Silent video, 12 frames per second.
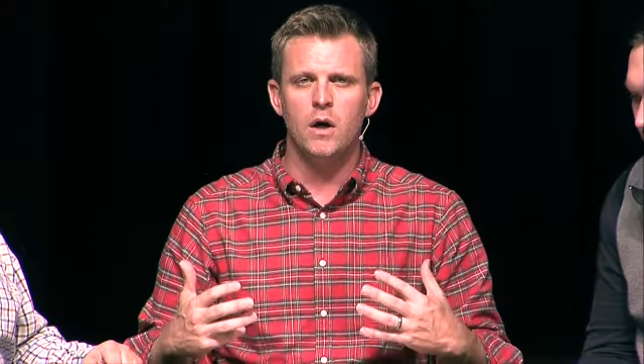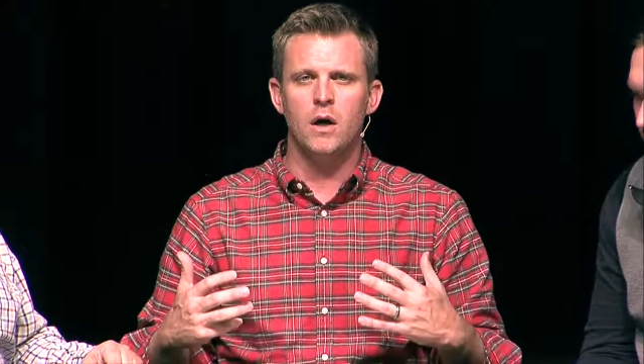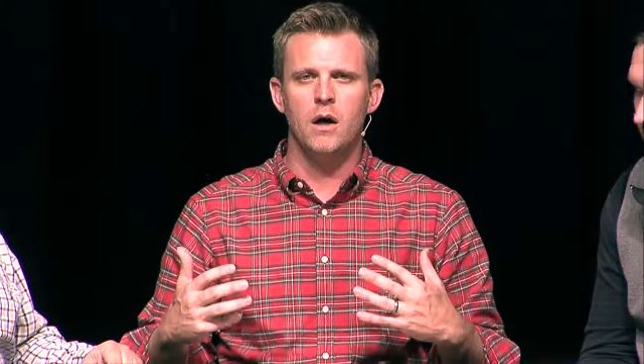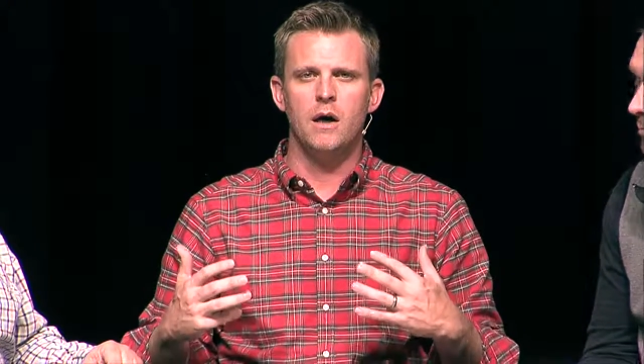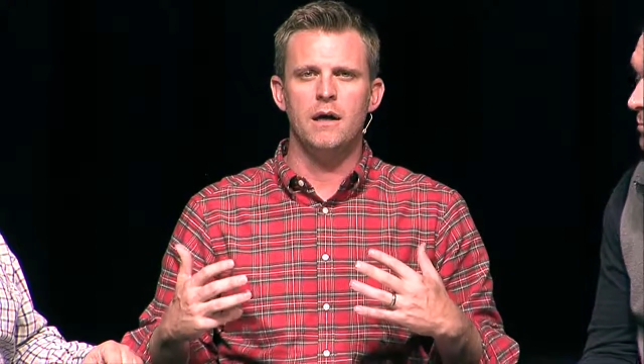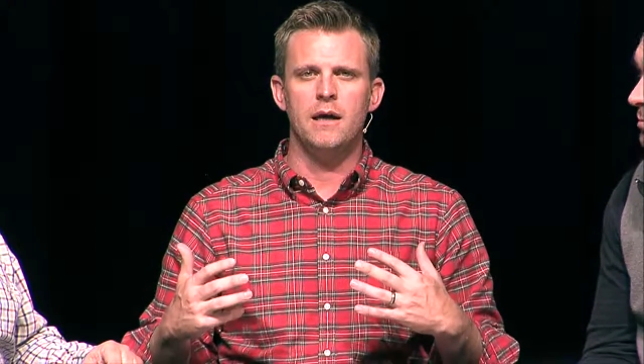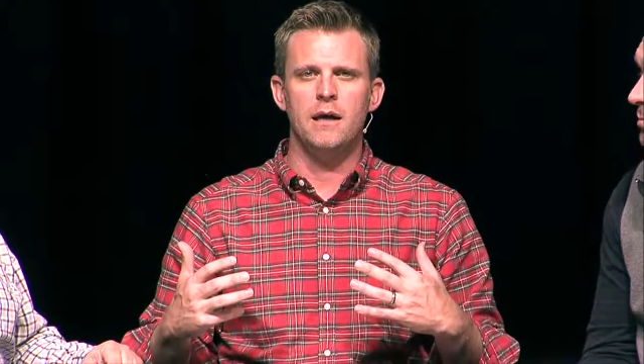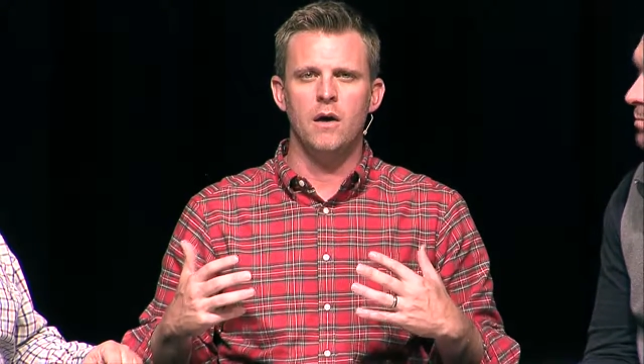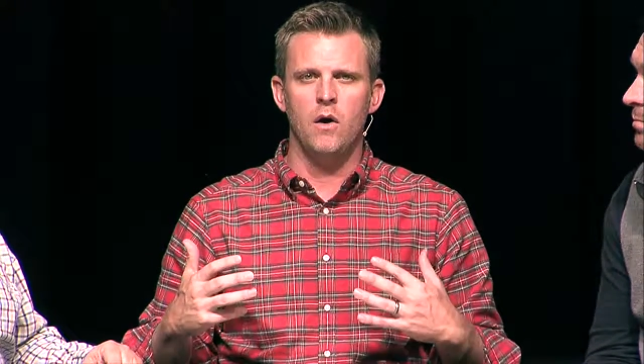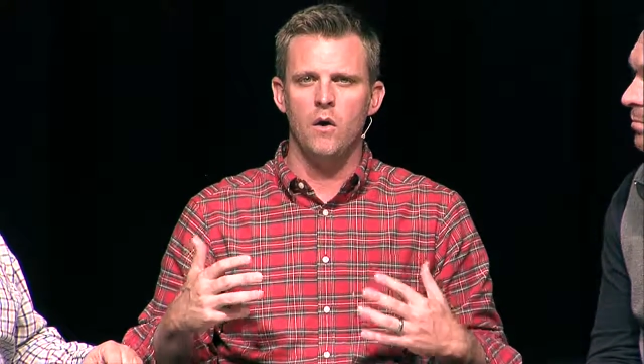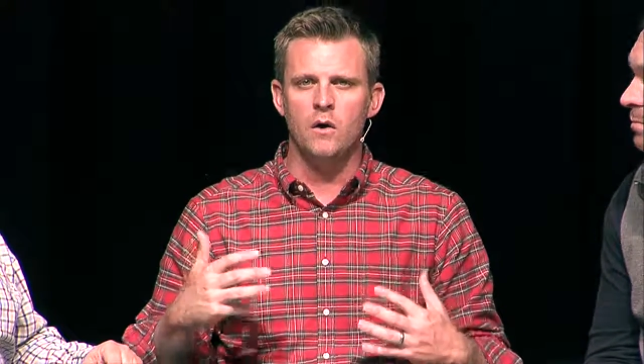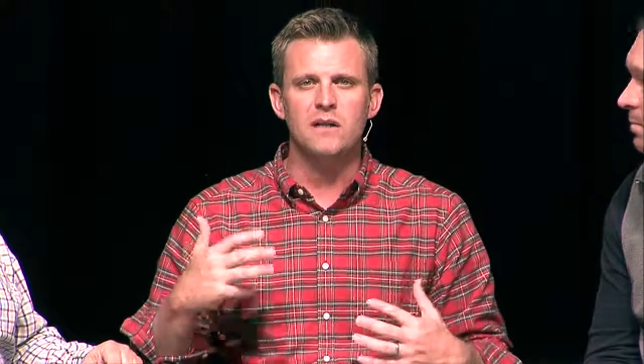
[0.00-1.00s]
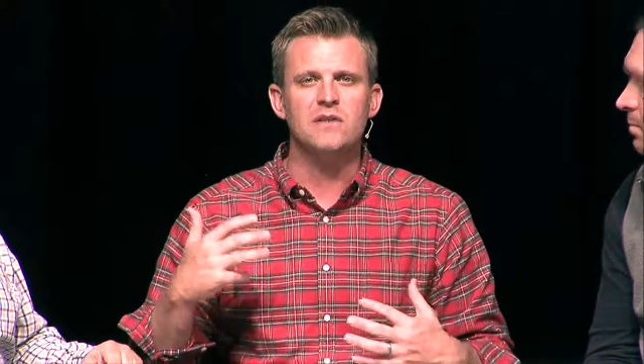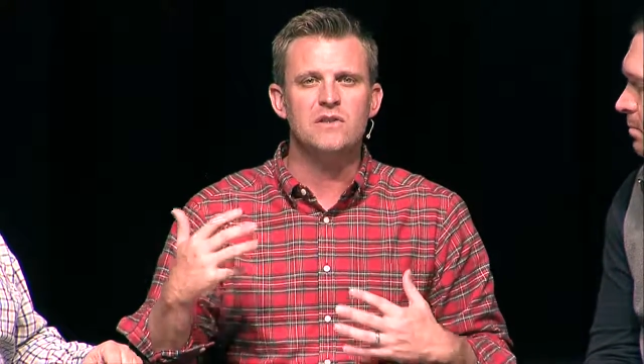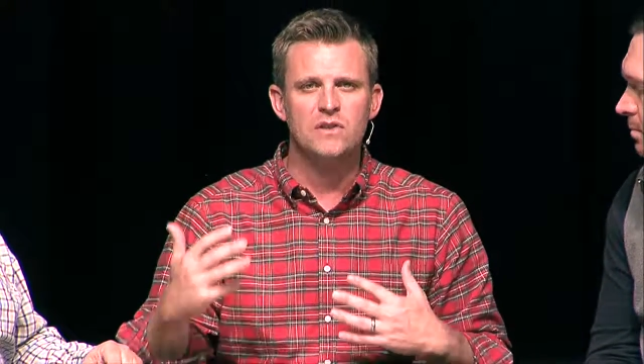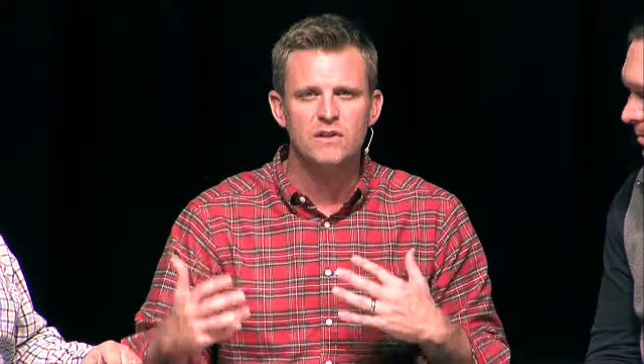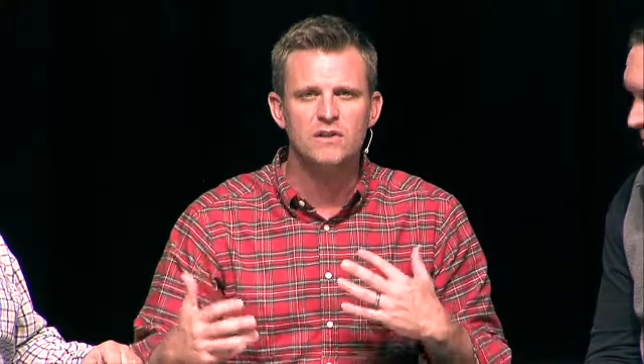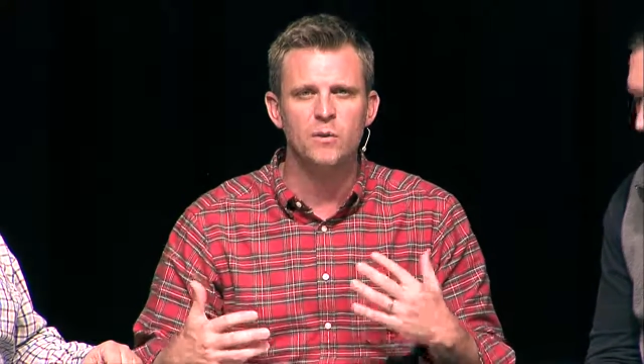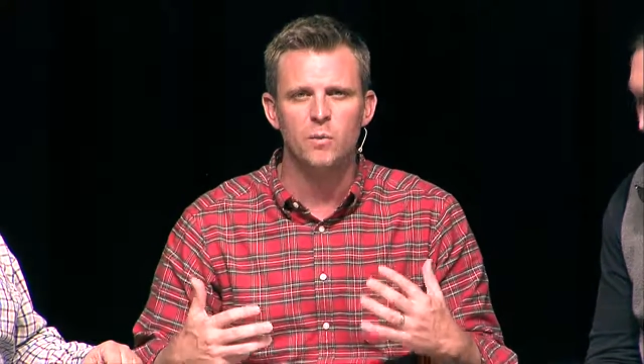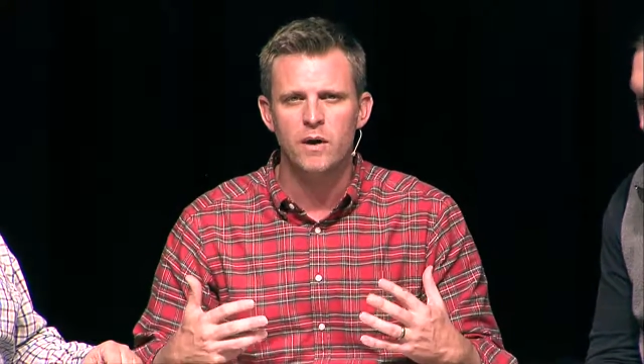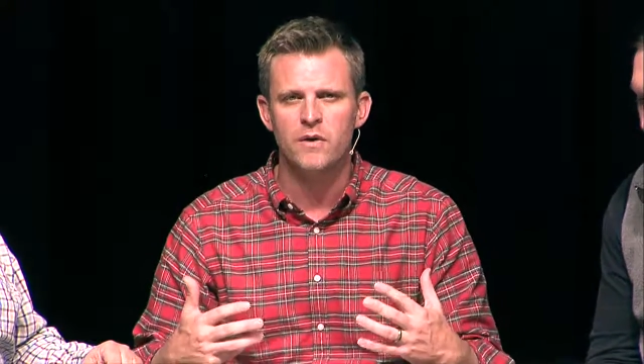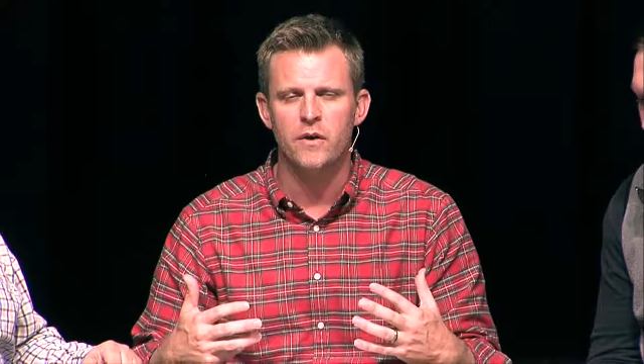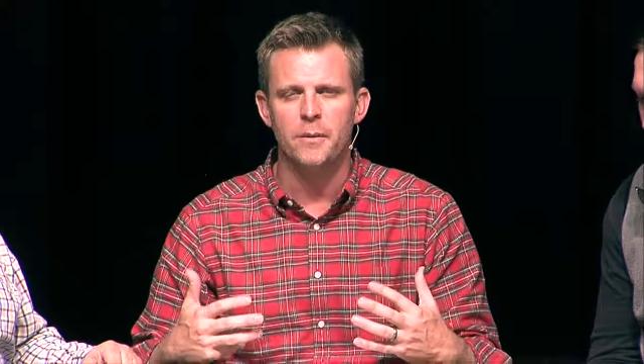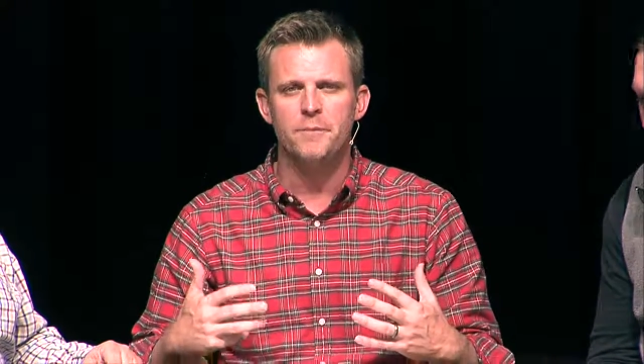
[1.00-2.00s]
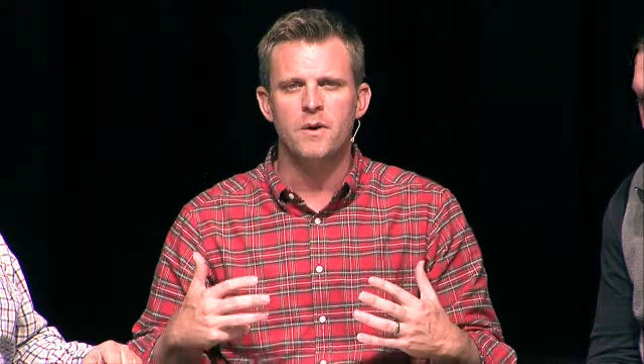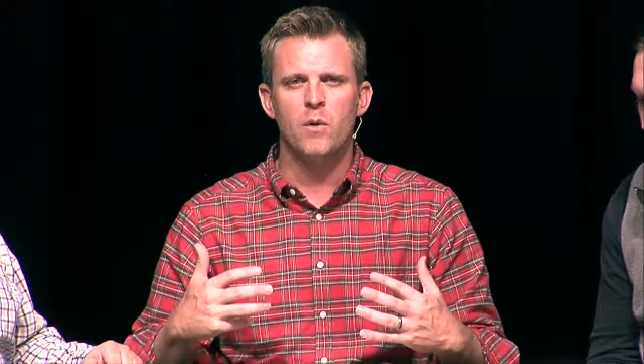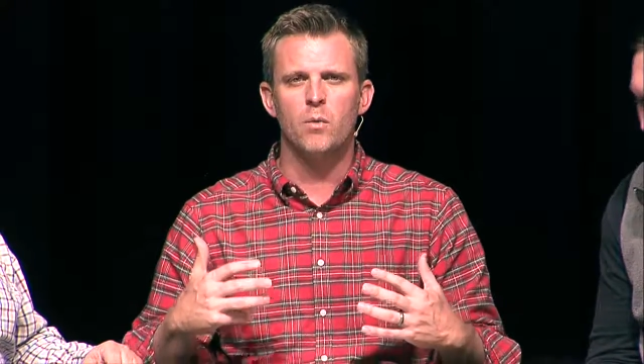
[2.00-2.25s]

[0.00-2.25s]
on a consistent rhythm